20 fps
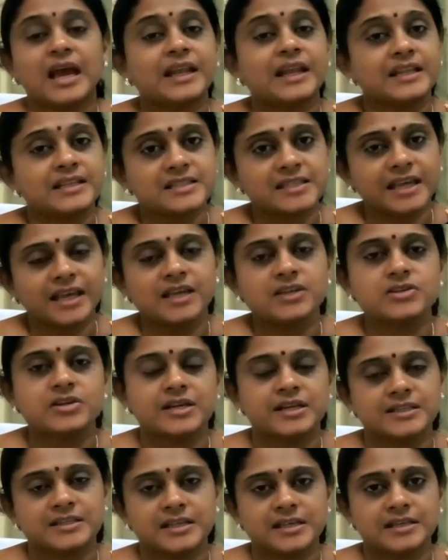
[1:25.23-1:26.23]
And the second
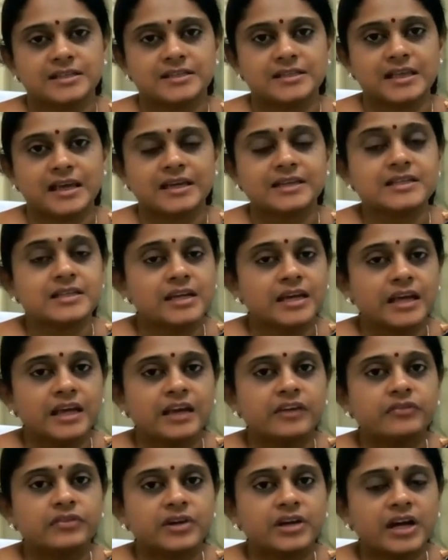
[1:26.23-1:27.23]
reason is that
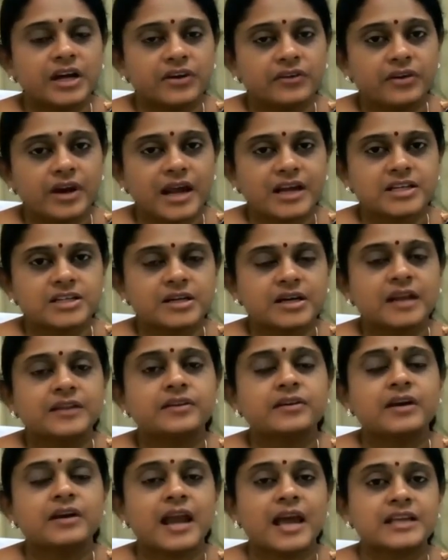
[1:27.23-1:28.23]
if the contraction
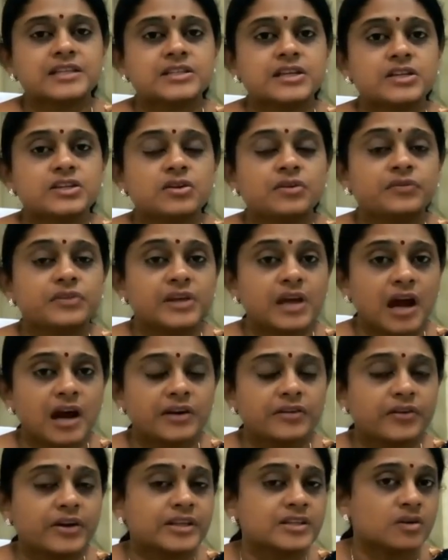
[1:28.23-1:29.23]
and the relaxation of the
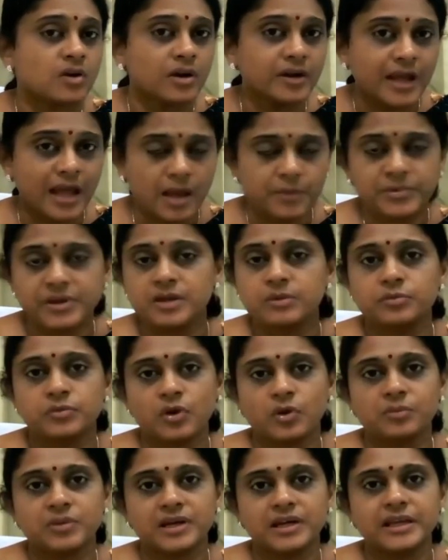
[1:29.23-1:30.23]
artery is not happening
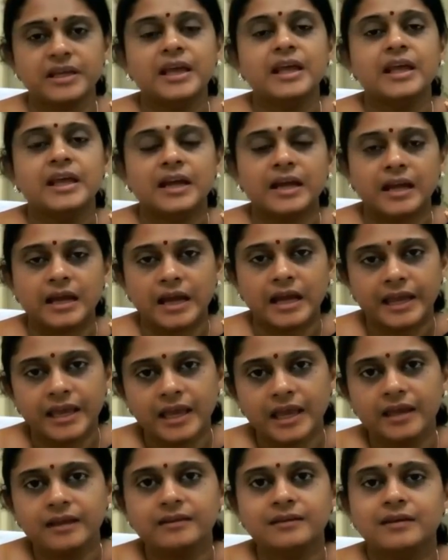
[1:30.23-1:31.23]
properly,
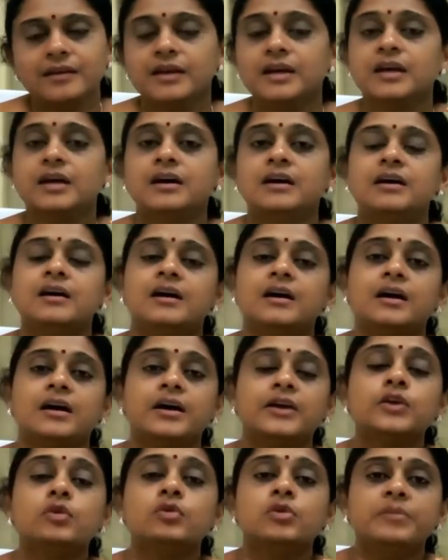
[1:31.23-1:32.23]
again
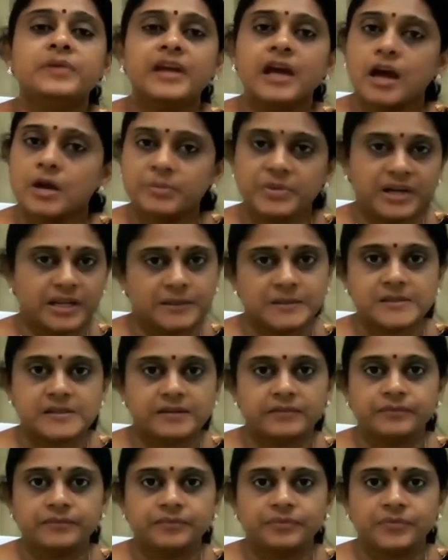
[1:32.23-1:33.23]
you will be
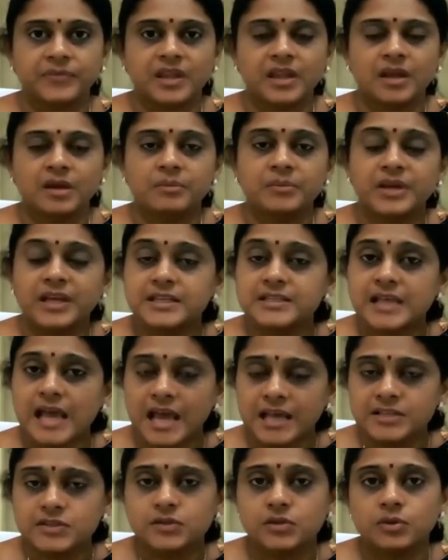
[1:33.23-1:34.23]
hypertensive. Because
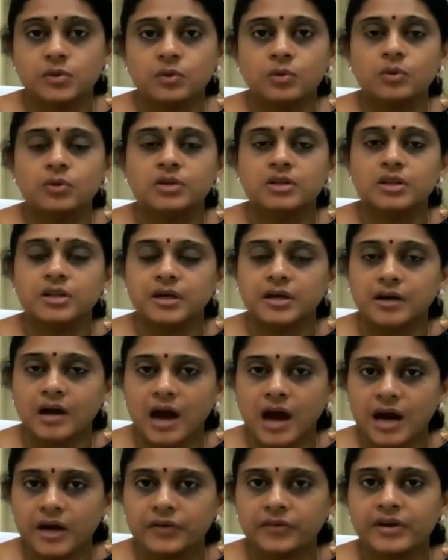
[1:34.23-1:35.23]
as you know, the
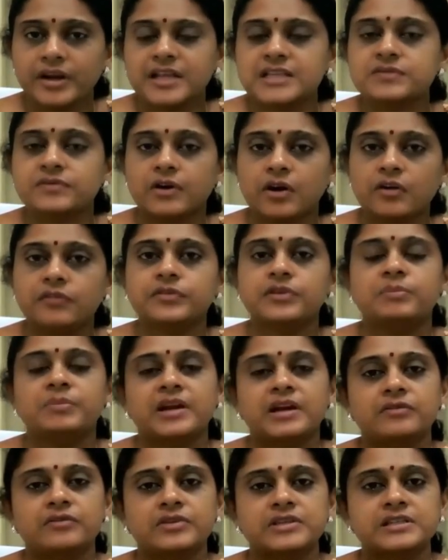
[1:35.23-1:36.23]
artery is one of the
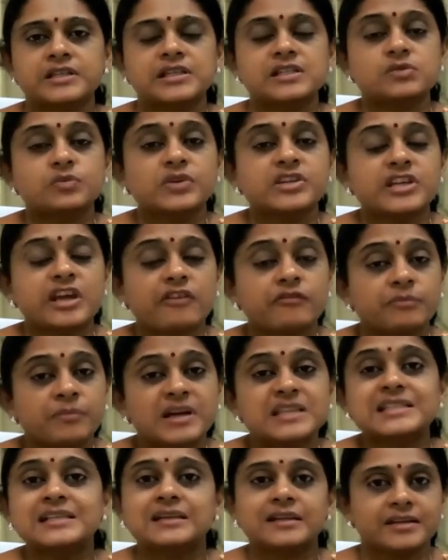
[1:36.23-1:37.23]
blood vessels which have
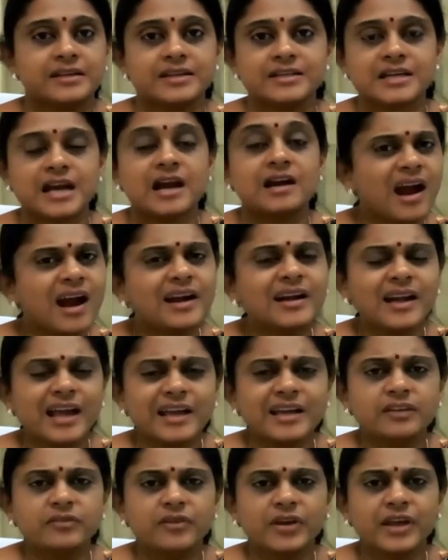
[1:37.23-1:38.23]
muscle in it.
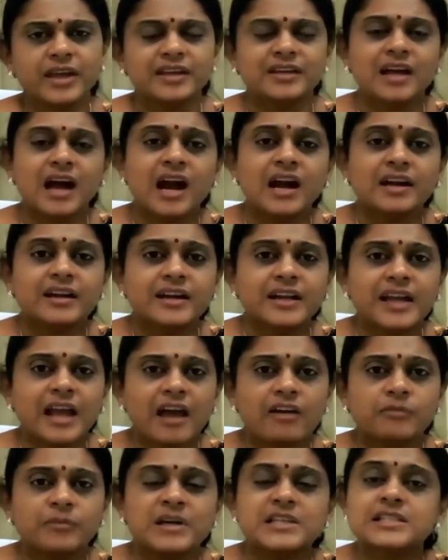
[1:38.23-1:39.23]
Unlike vein, artery
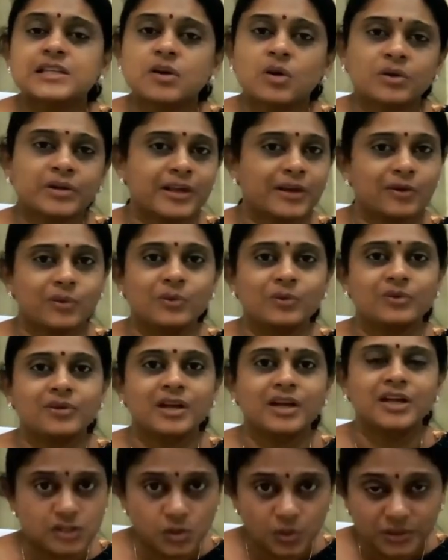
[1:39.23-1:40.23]
have muscle on their
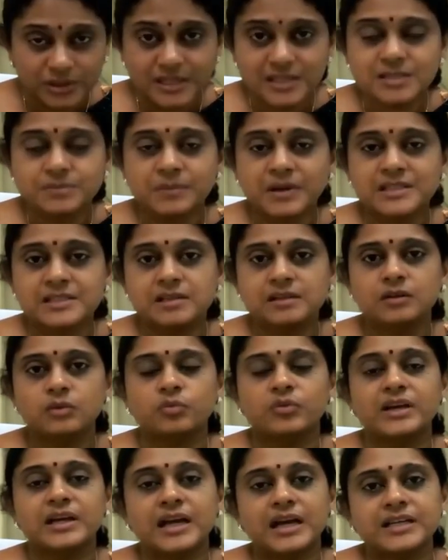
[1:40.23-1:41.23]
own. So this muscle
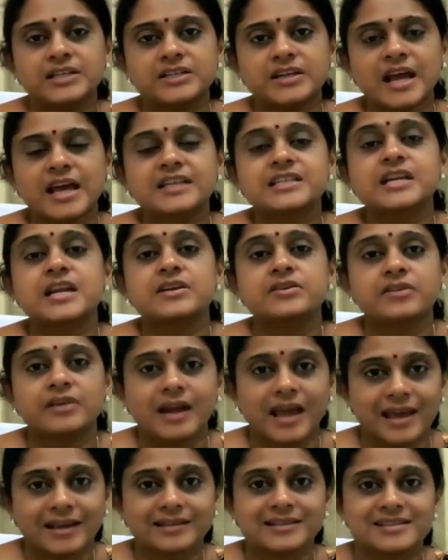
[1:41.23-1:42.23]
will contract and
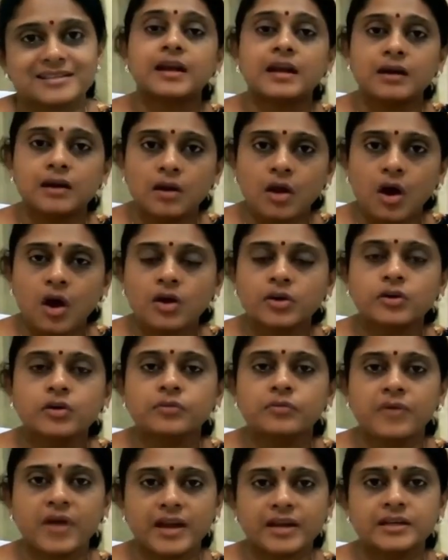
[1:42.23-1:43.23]
relax. There are a lot
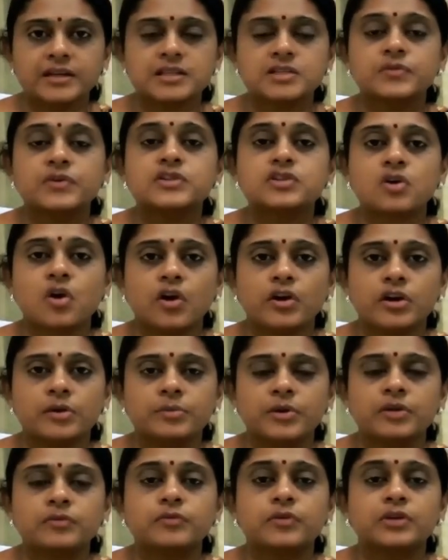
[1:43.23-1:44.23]
of factors which
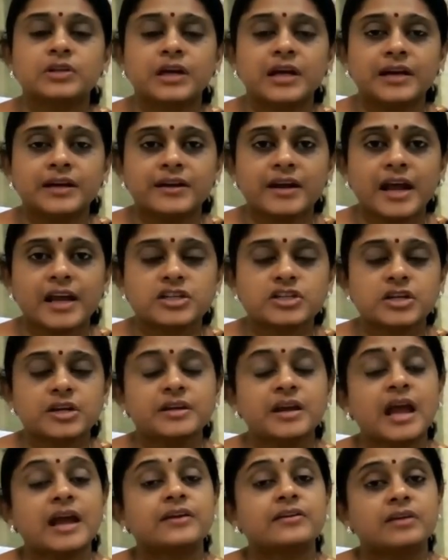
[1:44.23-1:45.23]
contribute for the
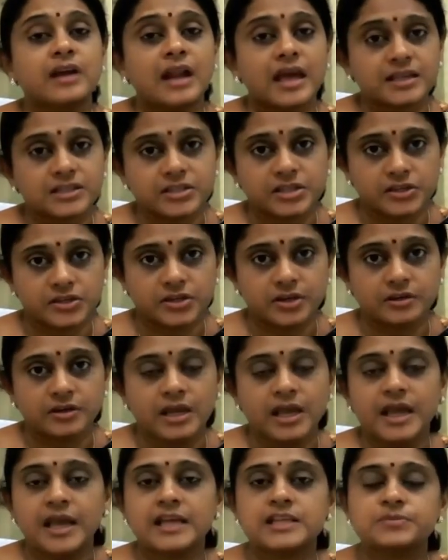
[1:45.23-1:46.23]
contraction and relaxation.
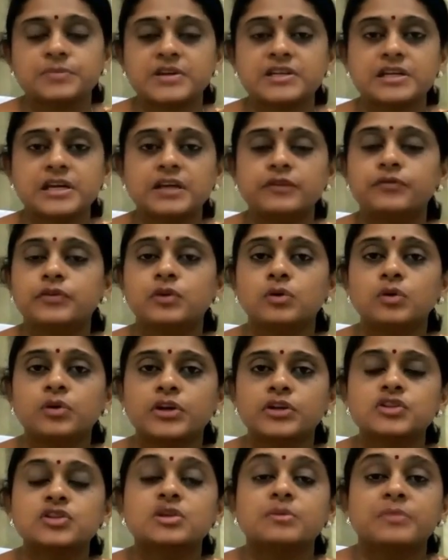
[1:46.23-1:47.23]
Especially if you
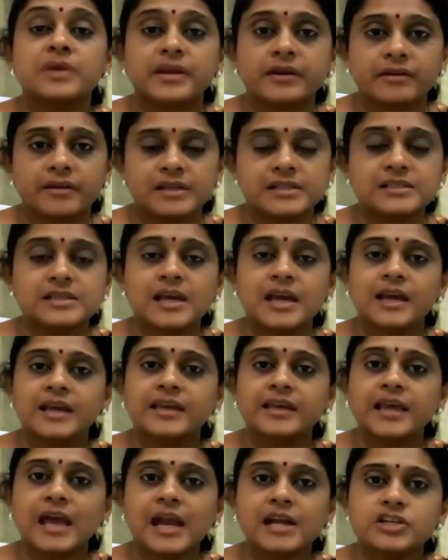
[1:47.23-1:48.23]
look into the minerals,
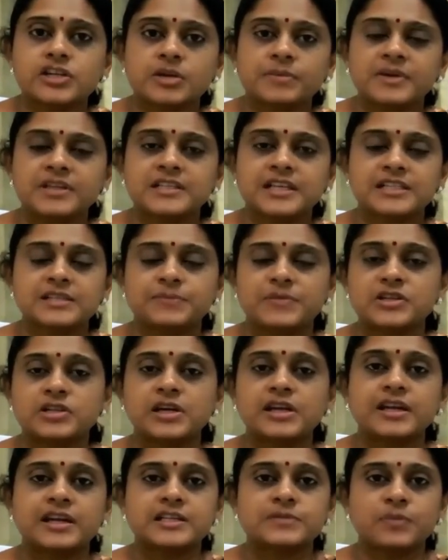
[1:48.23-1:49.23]
calcium is
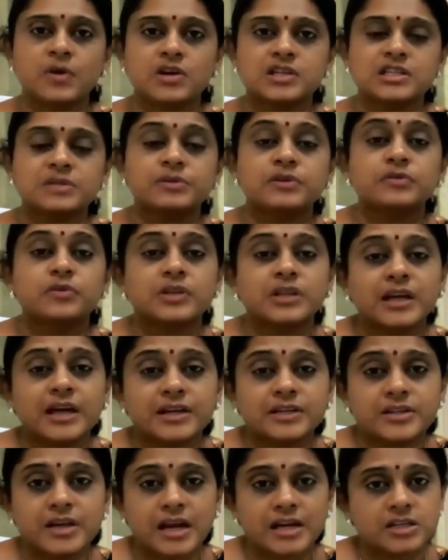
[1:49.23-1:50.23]
especially responsible for the
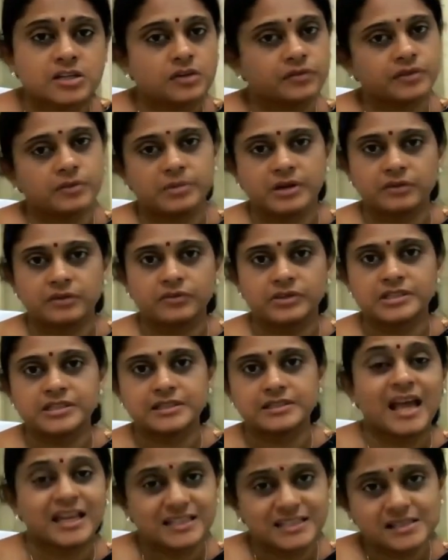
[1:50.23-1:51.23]
contraction of the blood
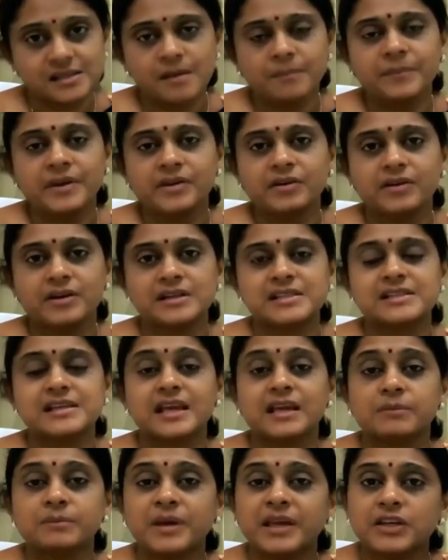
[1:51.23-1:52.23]
vessel. And some minerals
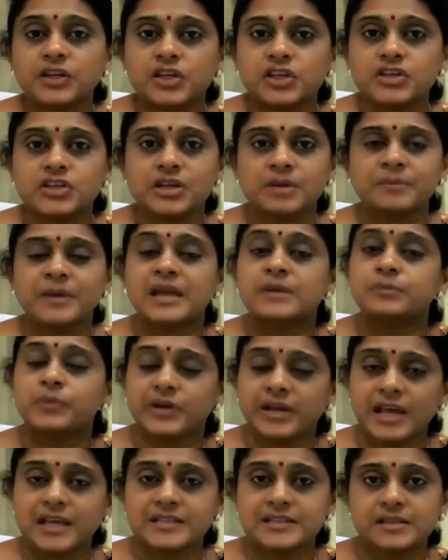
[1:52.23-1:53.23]
like magnesium and
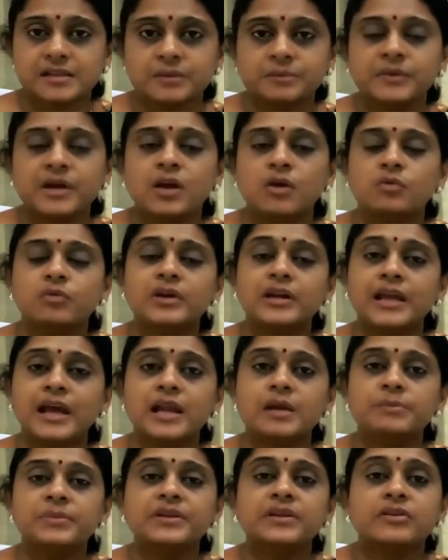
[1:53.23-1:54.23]
potassium will
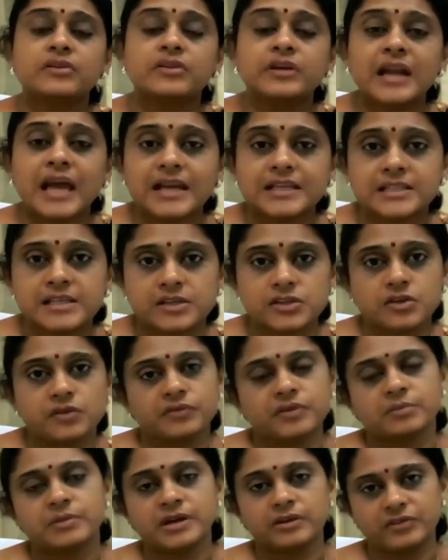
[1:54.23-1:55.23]
help in the relaxation
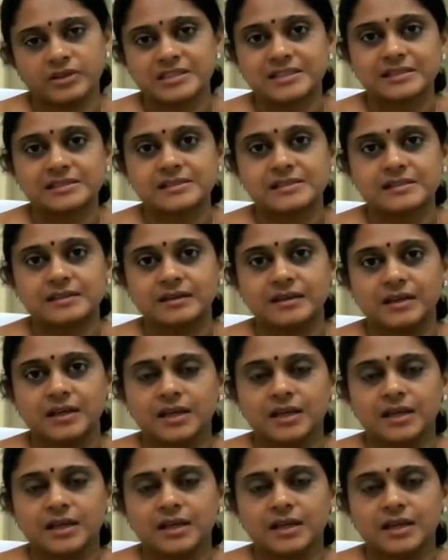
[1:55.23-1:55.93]
of the blood vessels.